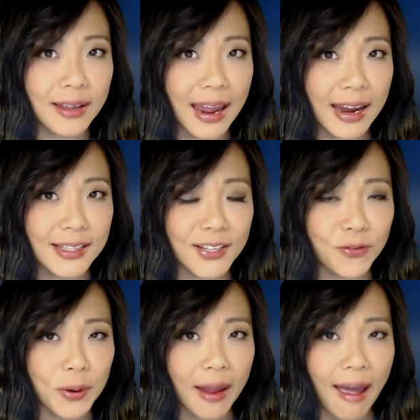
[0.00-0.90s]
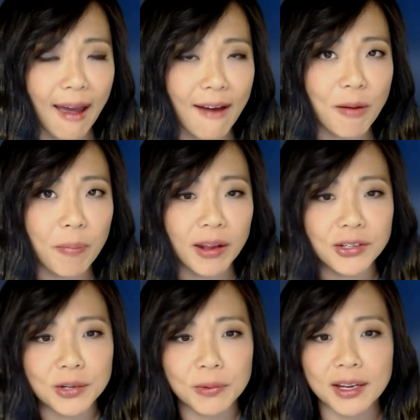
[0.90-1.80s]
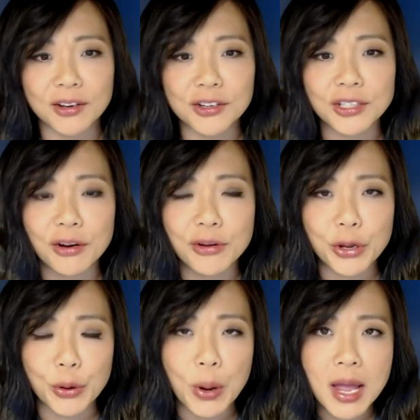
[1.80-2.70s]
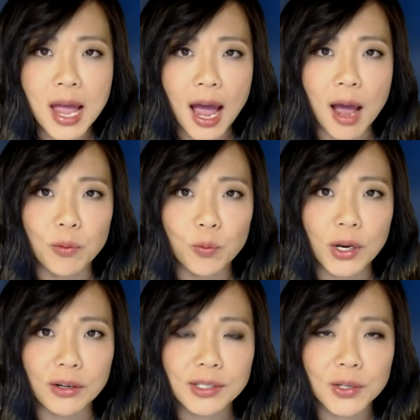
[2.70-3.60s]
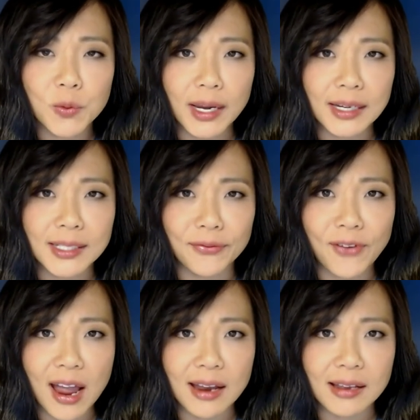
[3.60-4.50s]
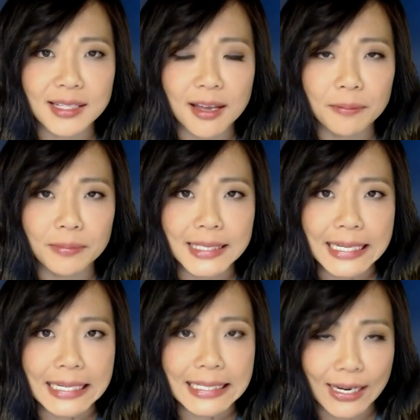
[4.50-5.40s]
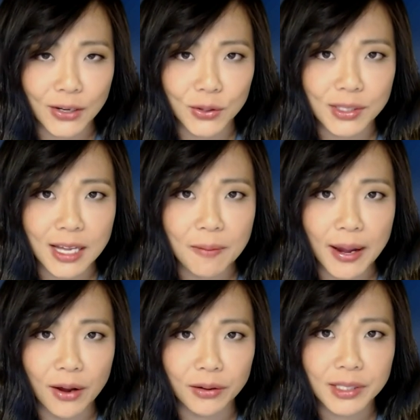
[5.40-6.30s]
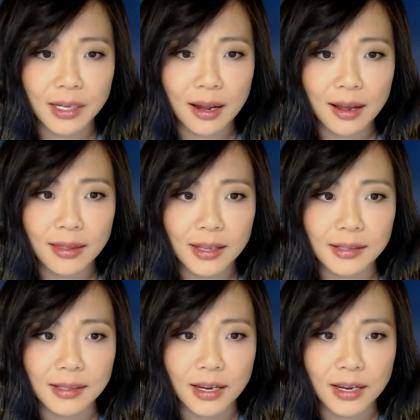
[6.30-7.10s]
through the gates. If we have a picture, we can show you. Um, we are still waiting to find some details about uh,